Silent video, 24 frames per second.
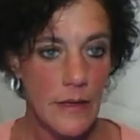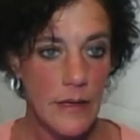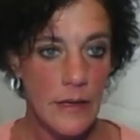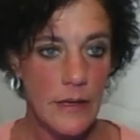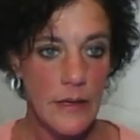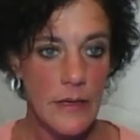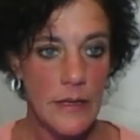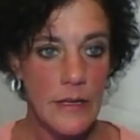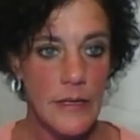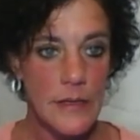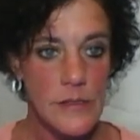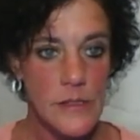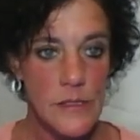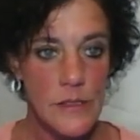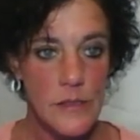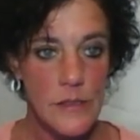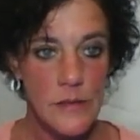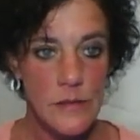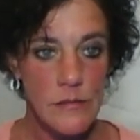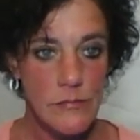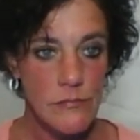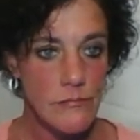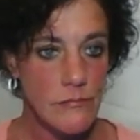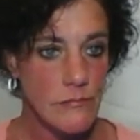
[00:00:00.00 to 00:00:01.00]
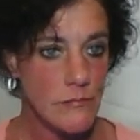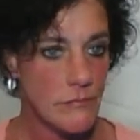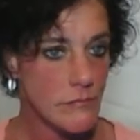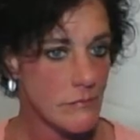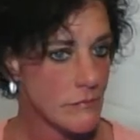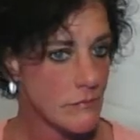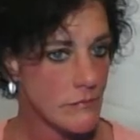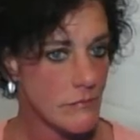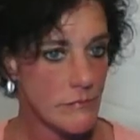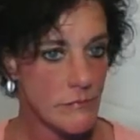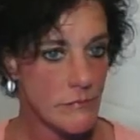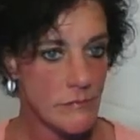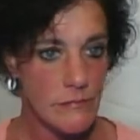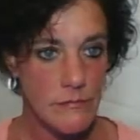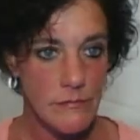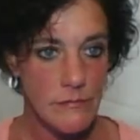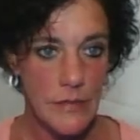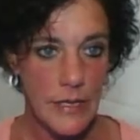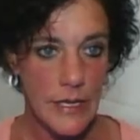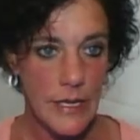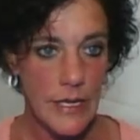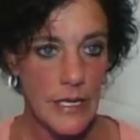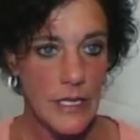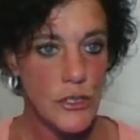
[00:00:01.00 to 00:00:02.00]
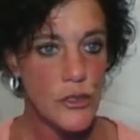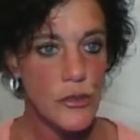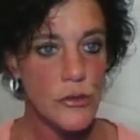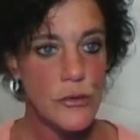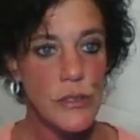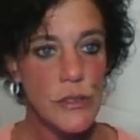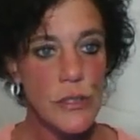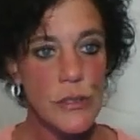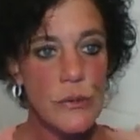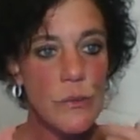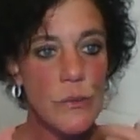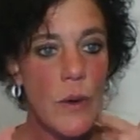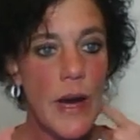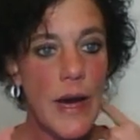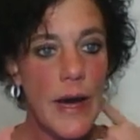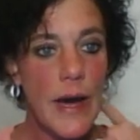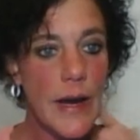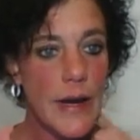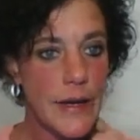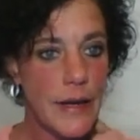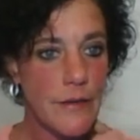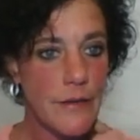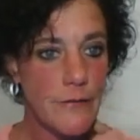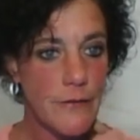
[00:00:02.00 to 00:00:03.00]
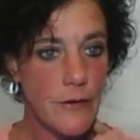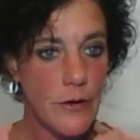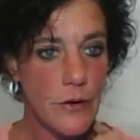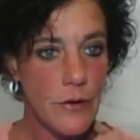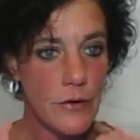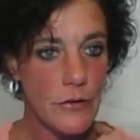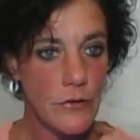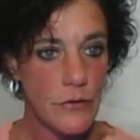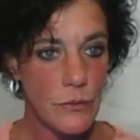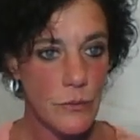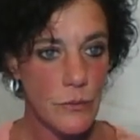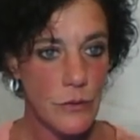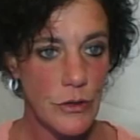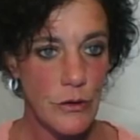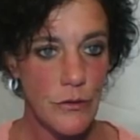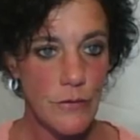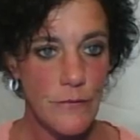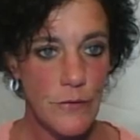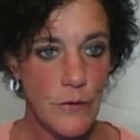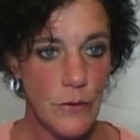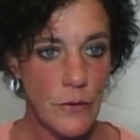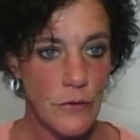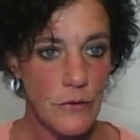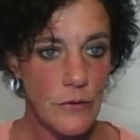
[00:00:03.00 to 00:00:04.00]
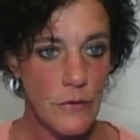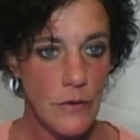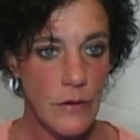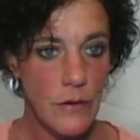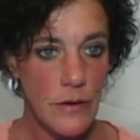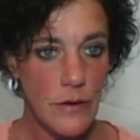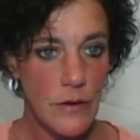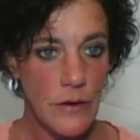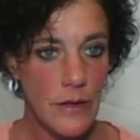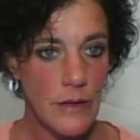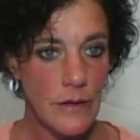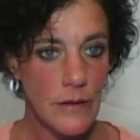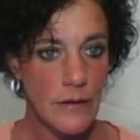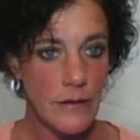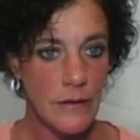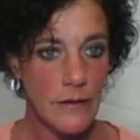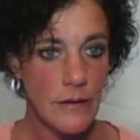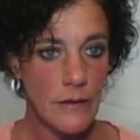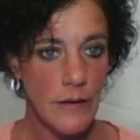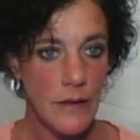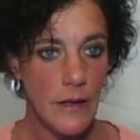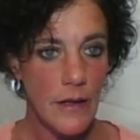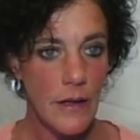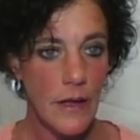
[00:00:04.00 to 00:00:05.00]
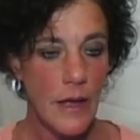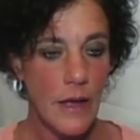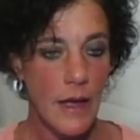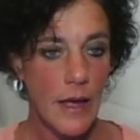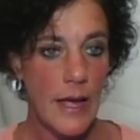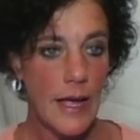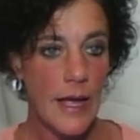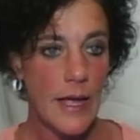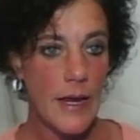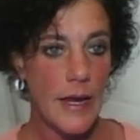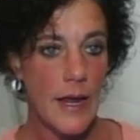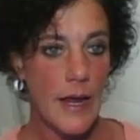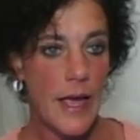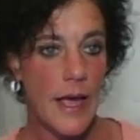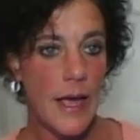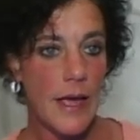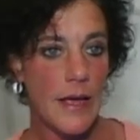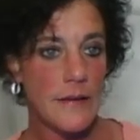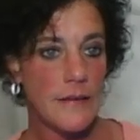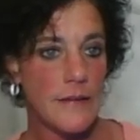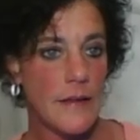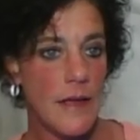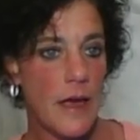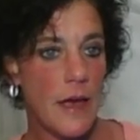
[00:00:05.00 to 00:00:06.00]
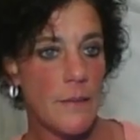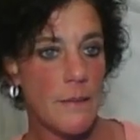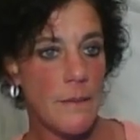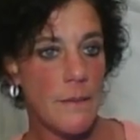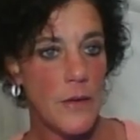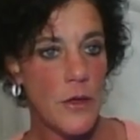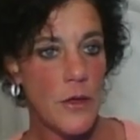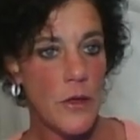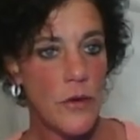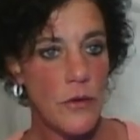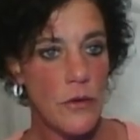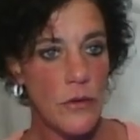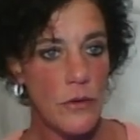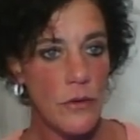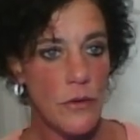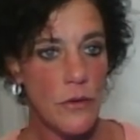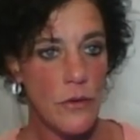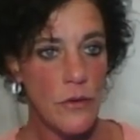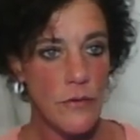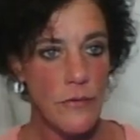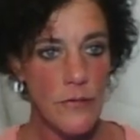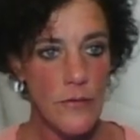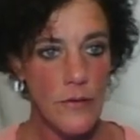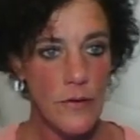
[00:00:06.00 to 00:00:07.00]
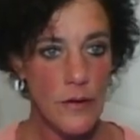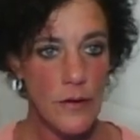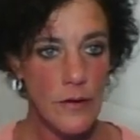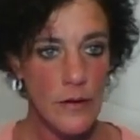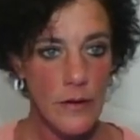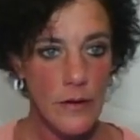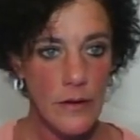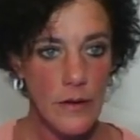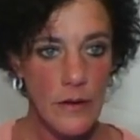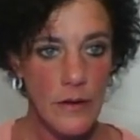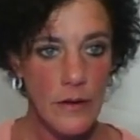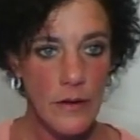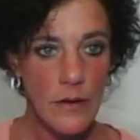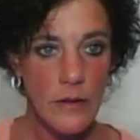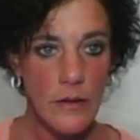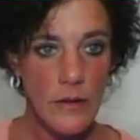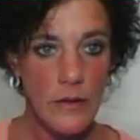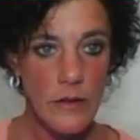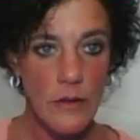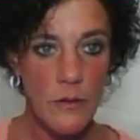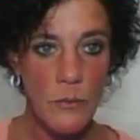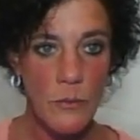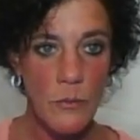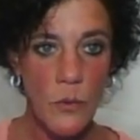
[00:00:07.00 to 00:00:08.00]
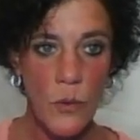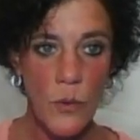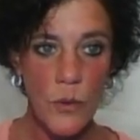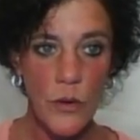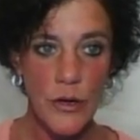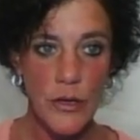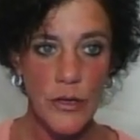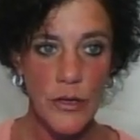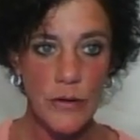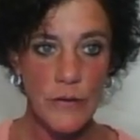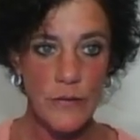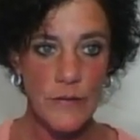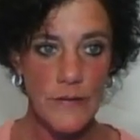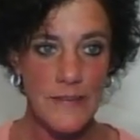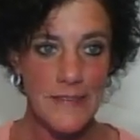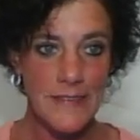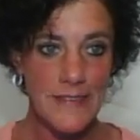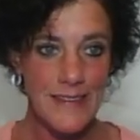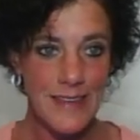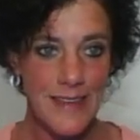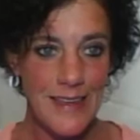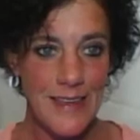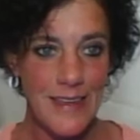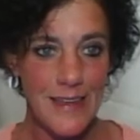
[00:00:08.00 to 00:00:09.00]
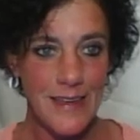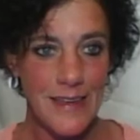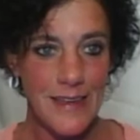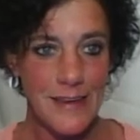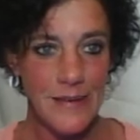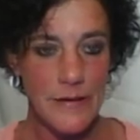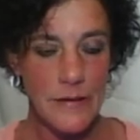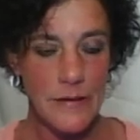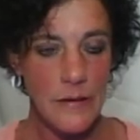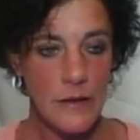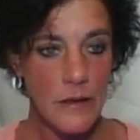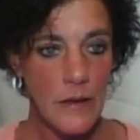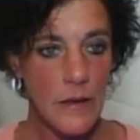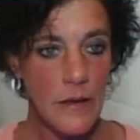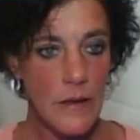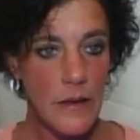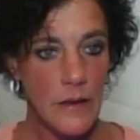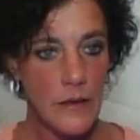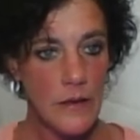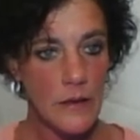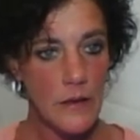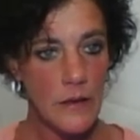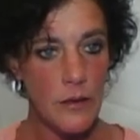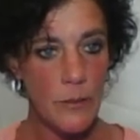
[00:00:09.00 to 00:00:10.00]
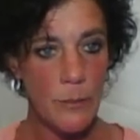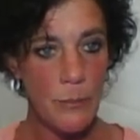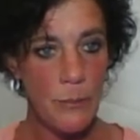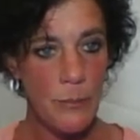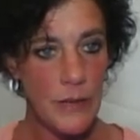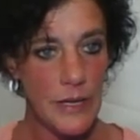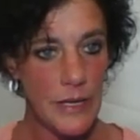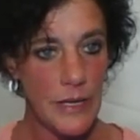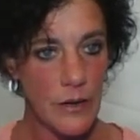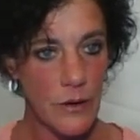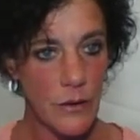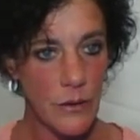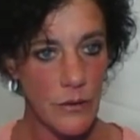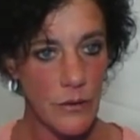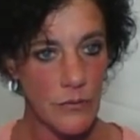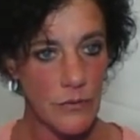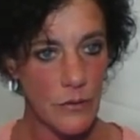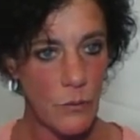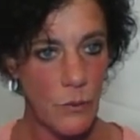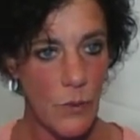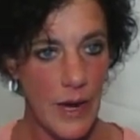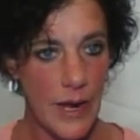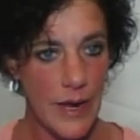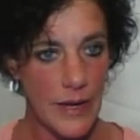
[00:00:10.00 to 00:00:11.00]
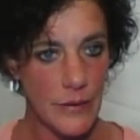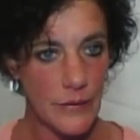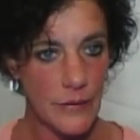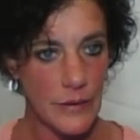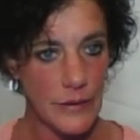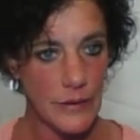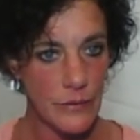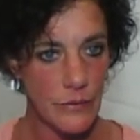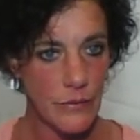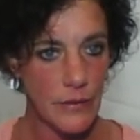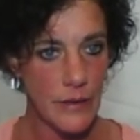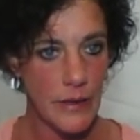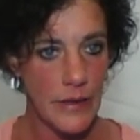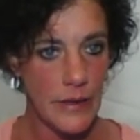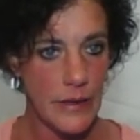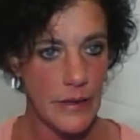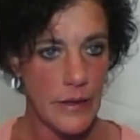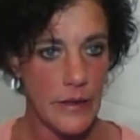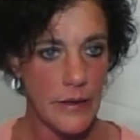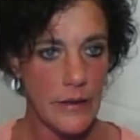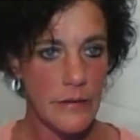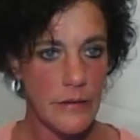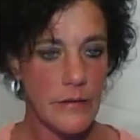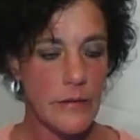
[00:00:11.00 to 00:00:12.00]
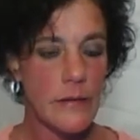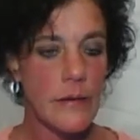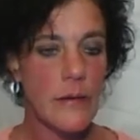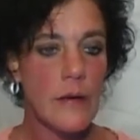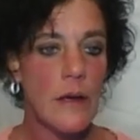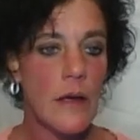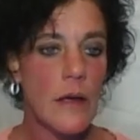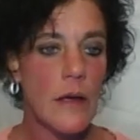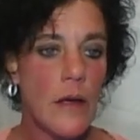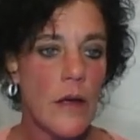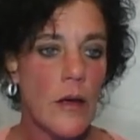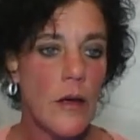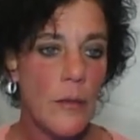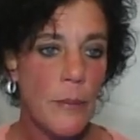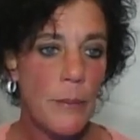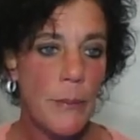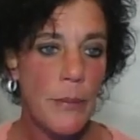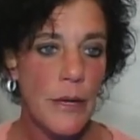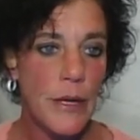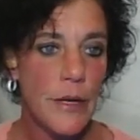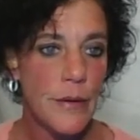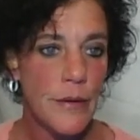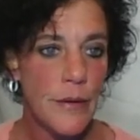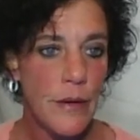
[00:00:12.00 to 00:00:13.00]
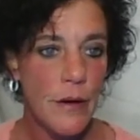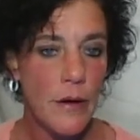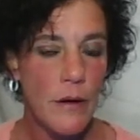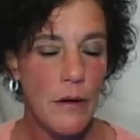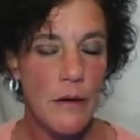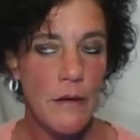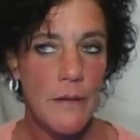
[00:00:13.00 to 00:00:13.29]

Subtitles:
and it's inch or two wide at first when you're first learning. And as I move, the more you see it, the bigger, the wider it'll get. But